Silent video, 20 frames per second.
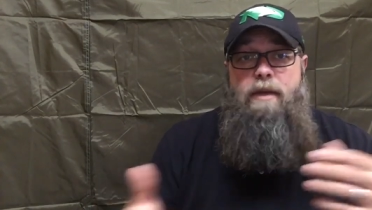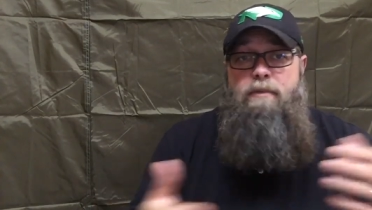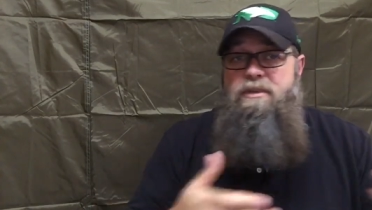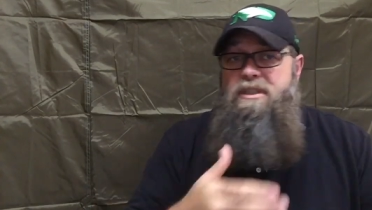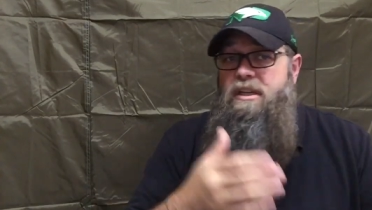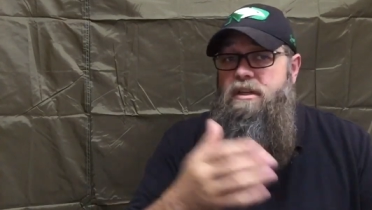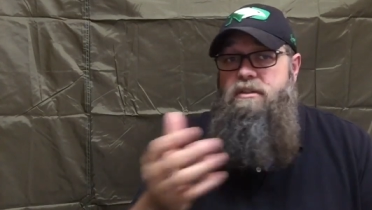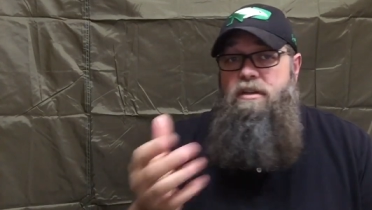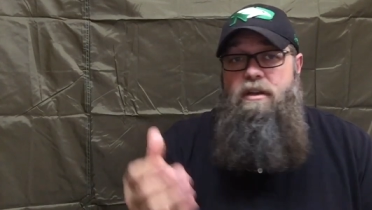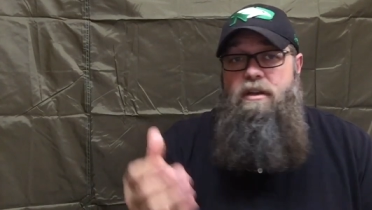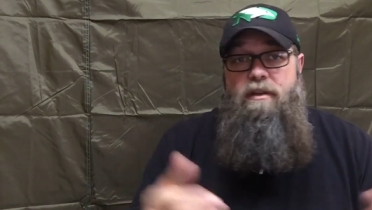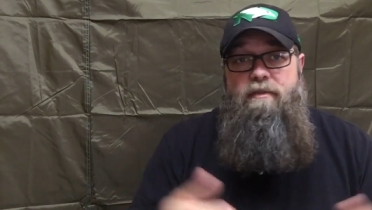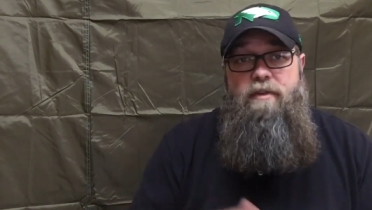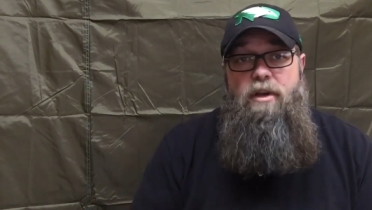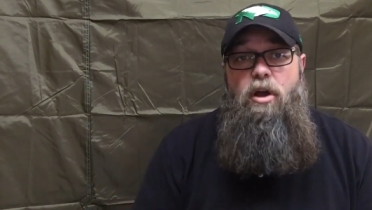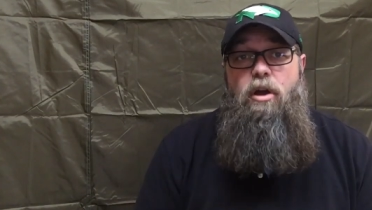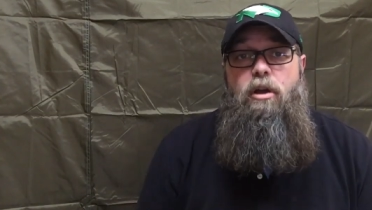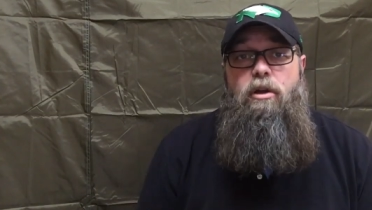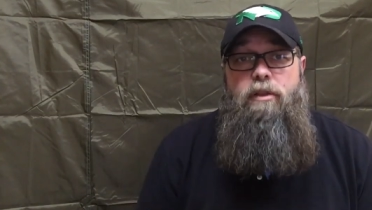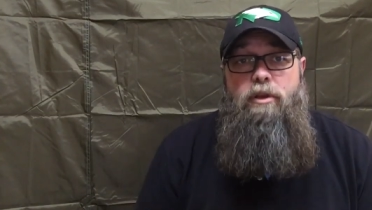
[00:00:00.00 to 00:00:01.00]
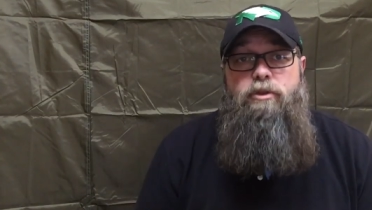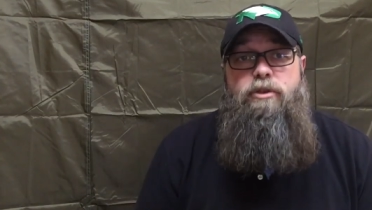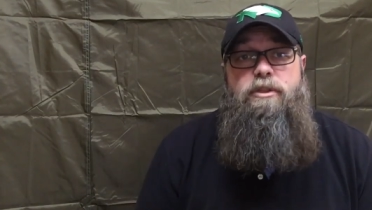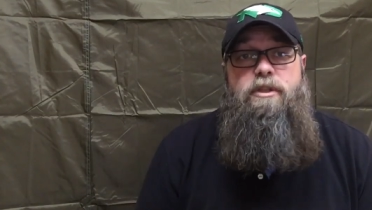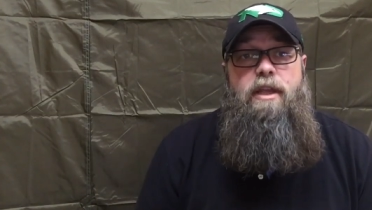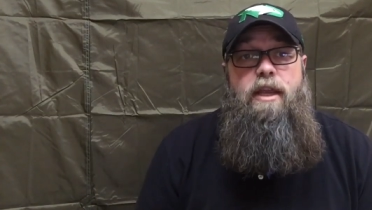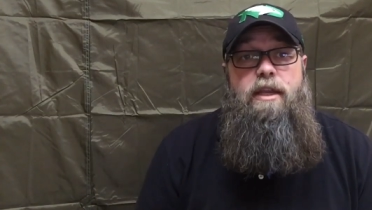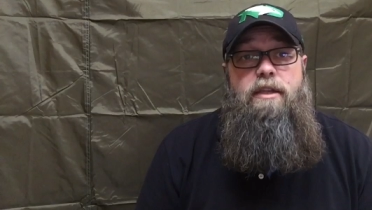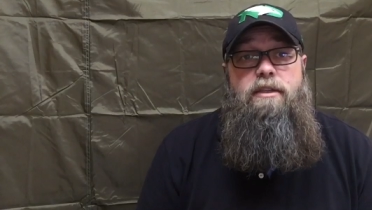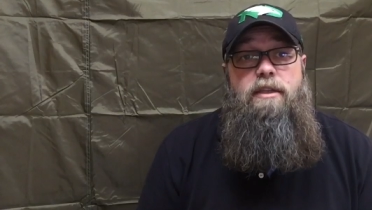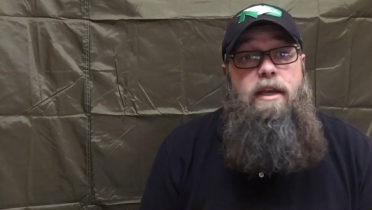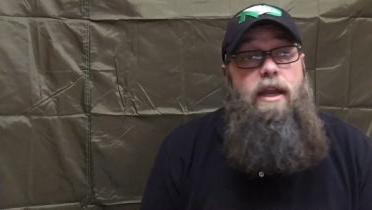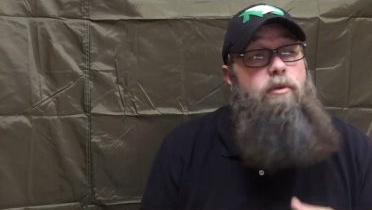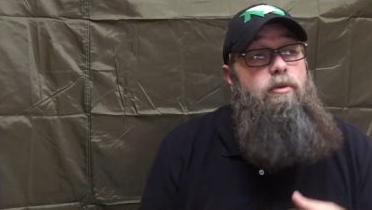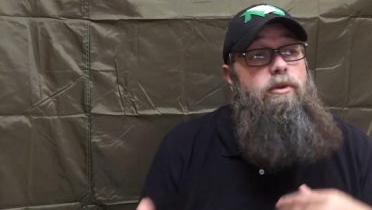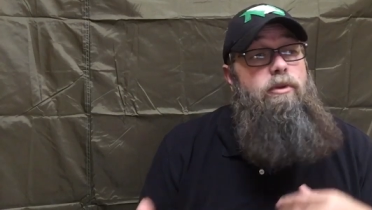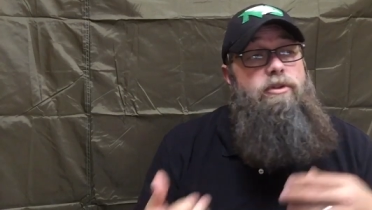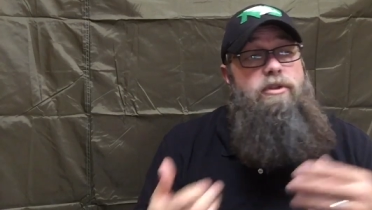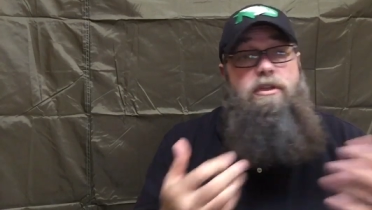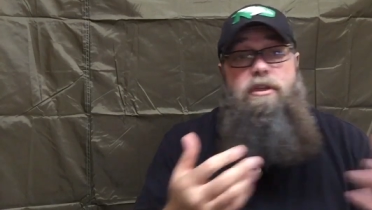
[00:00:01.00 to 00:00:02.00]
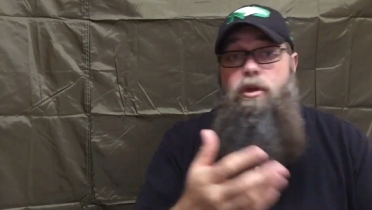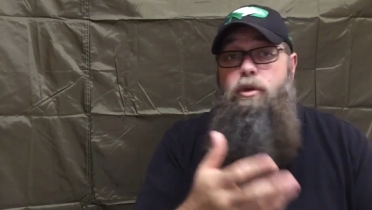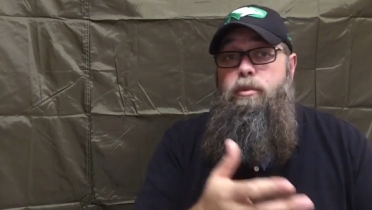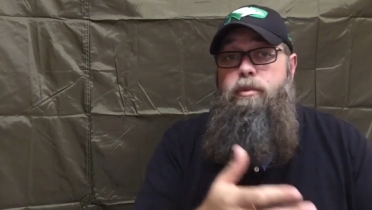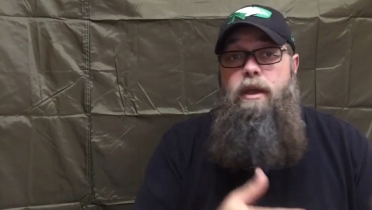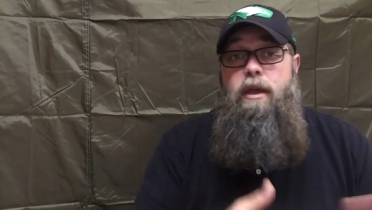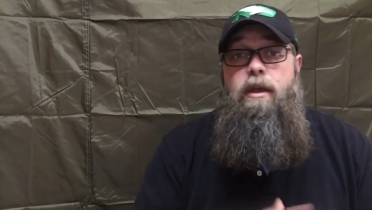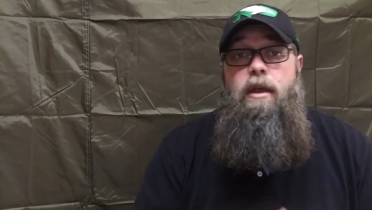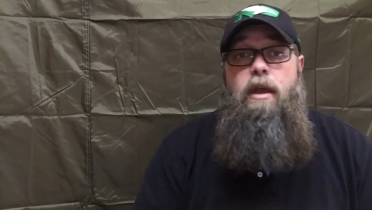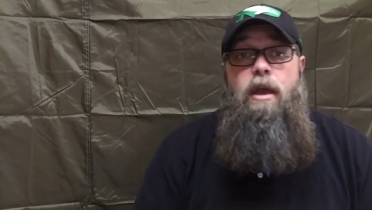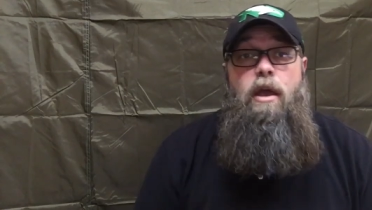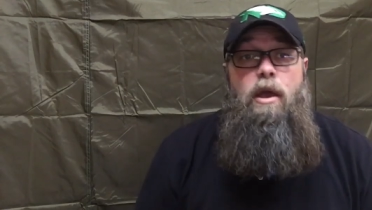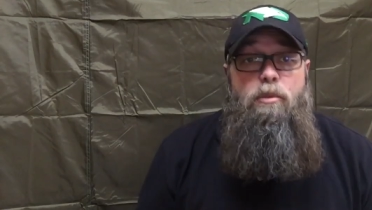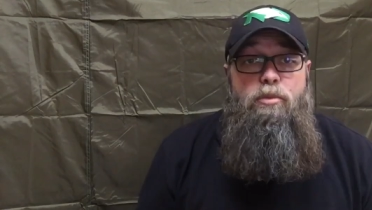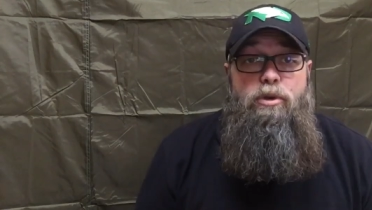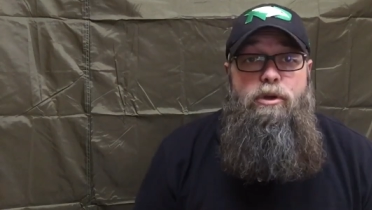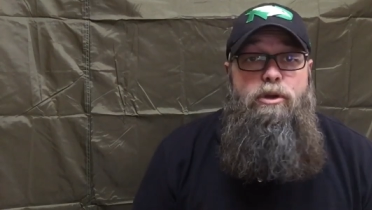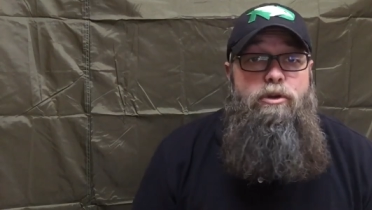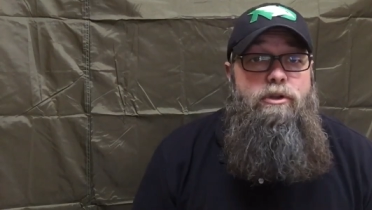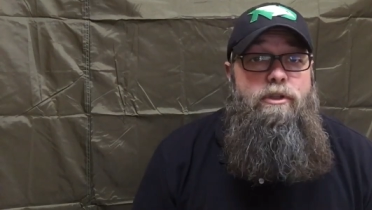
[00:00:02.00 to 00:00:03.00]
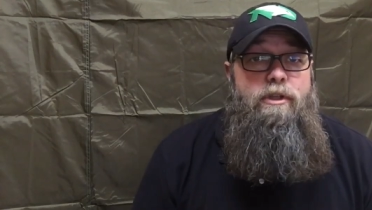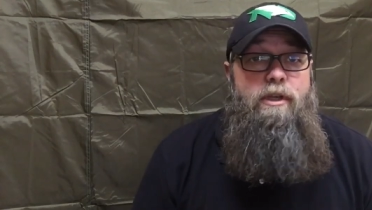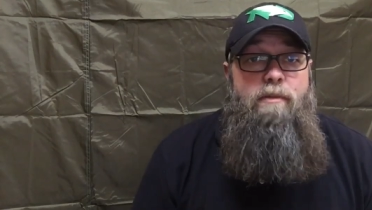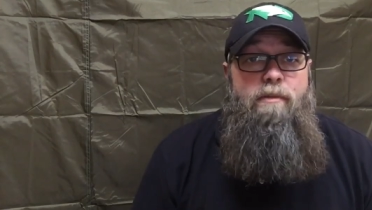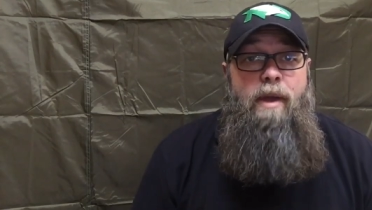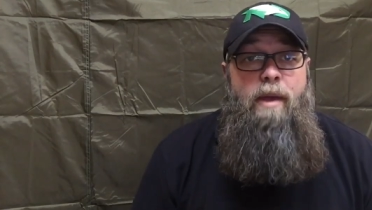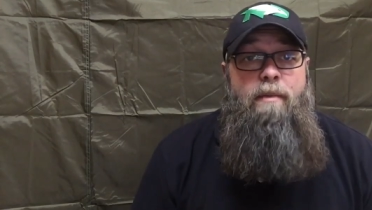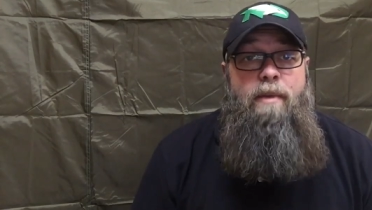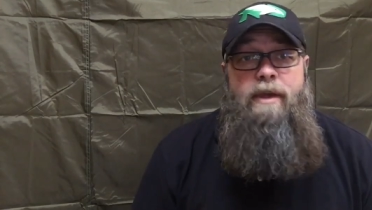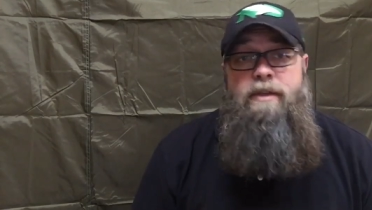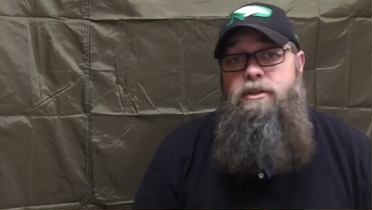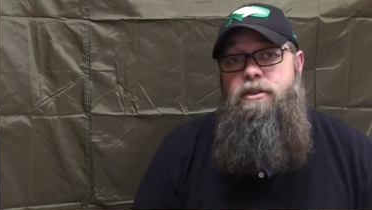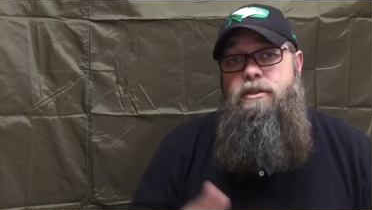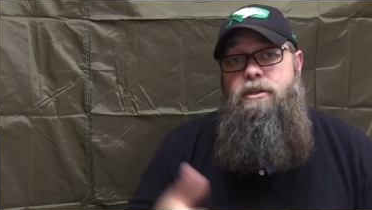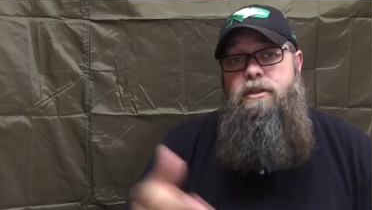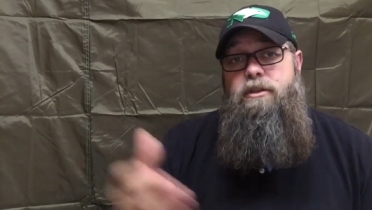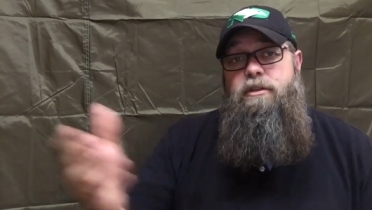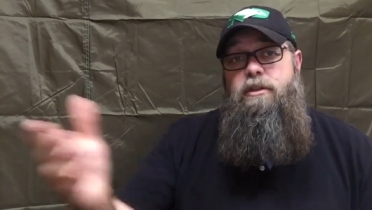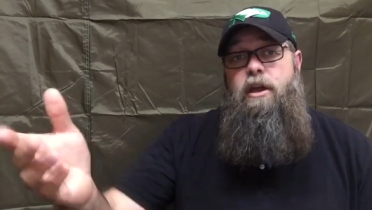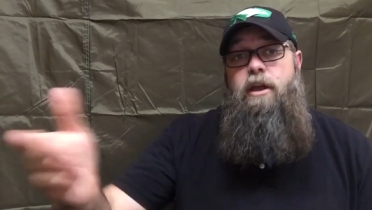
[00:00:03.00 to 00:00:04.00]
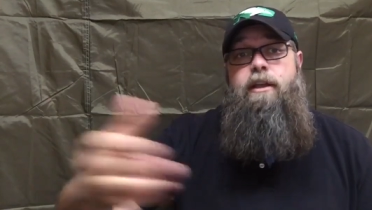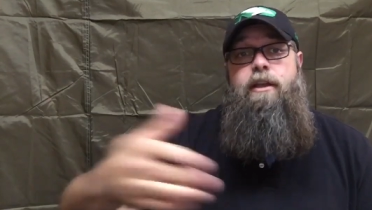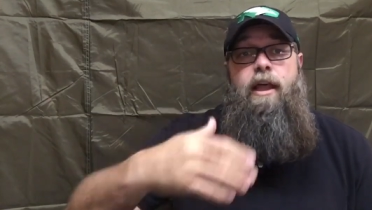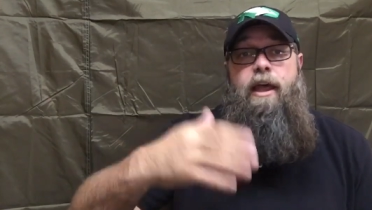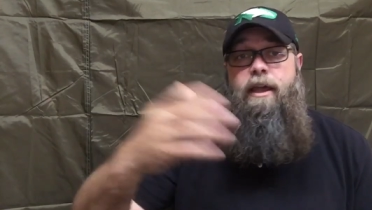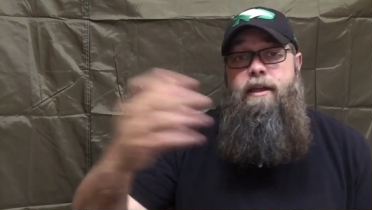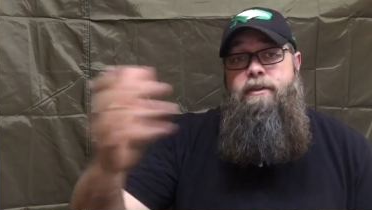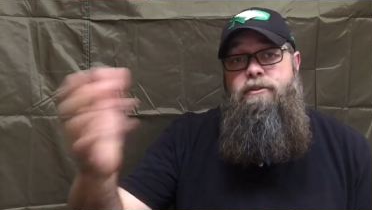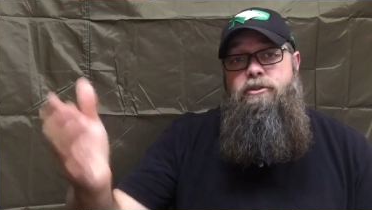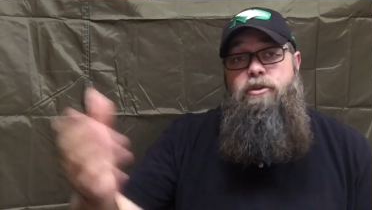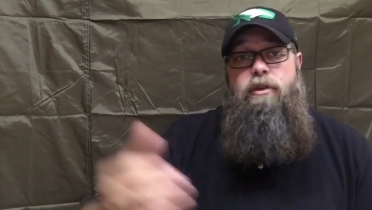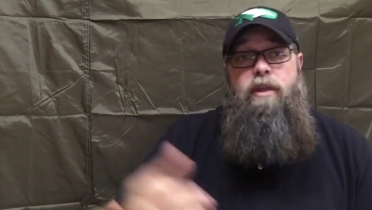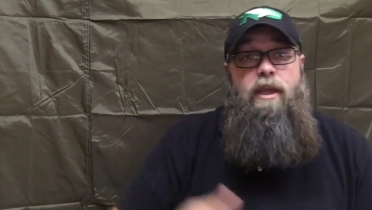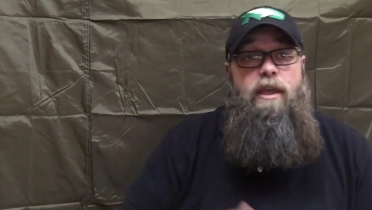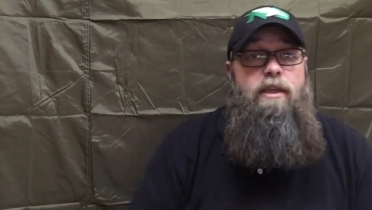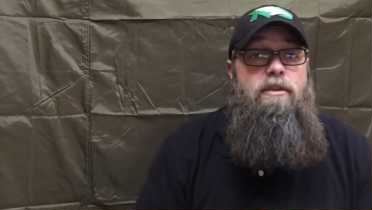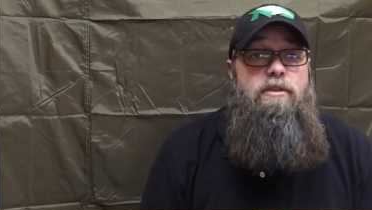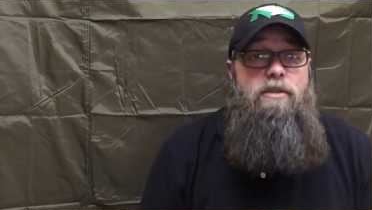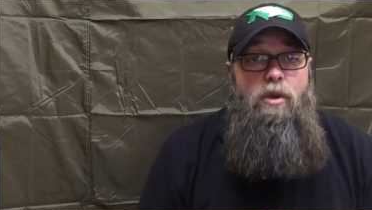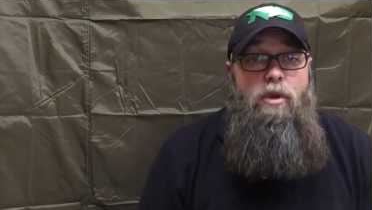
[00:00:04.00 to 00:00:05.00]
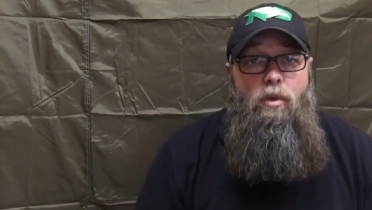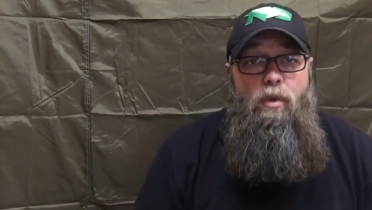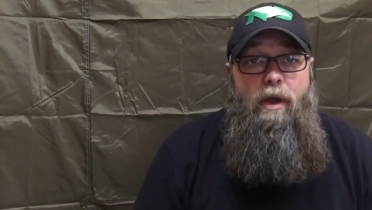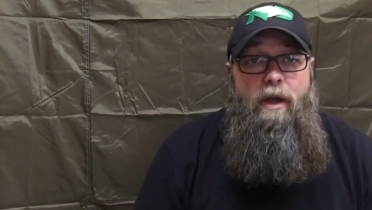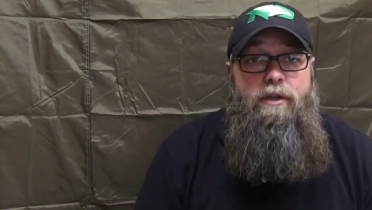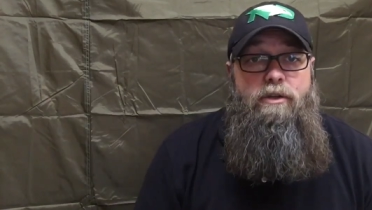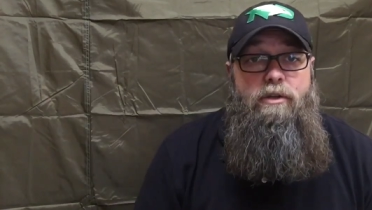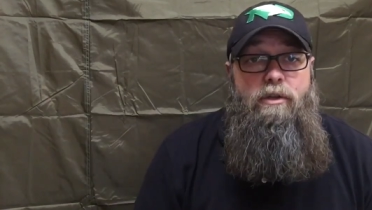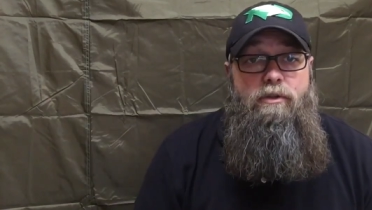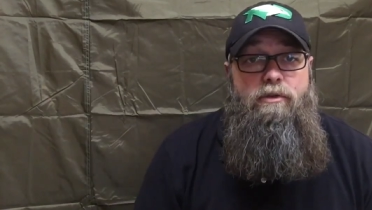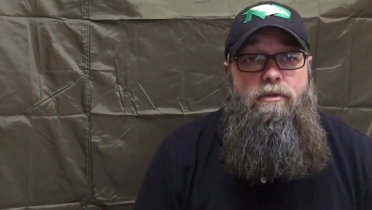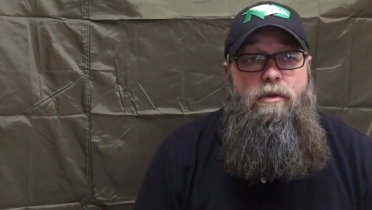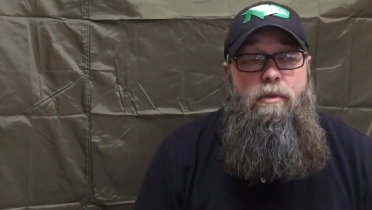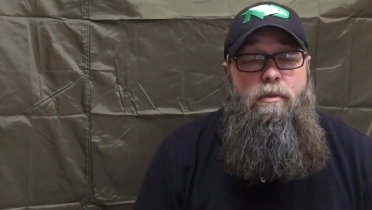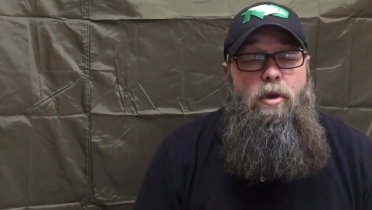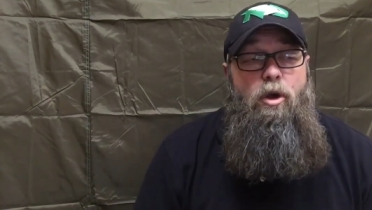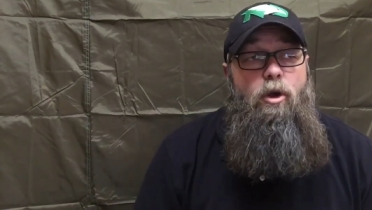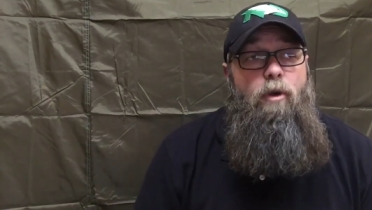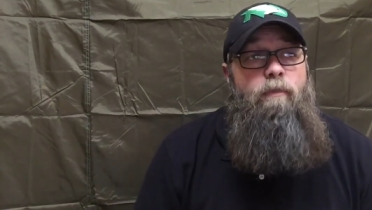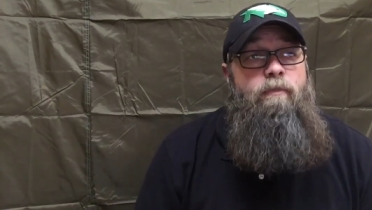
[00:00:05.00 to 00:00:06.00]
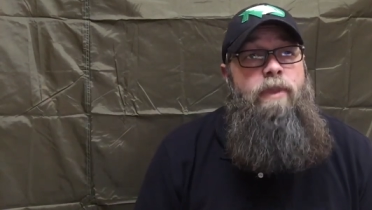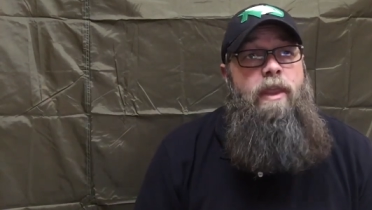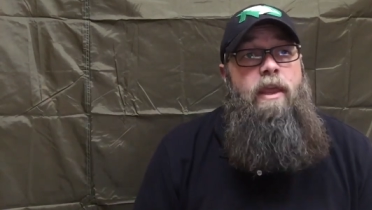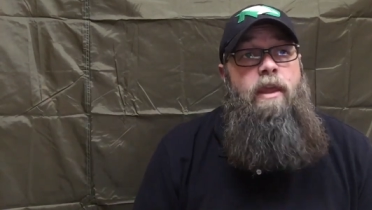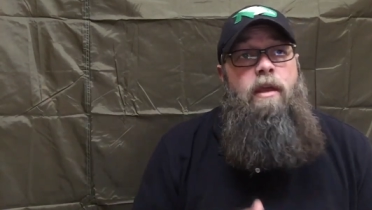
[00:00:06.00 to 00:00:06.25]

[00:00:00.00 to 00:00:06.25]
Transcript: I'm sensitive to all those things, and I will still be producing my messages online so they can still watch those from home.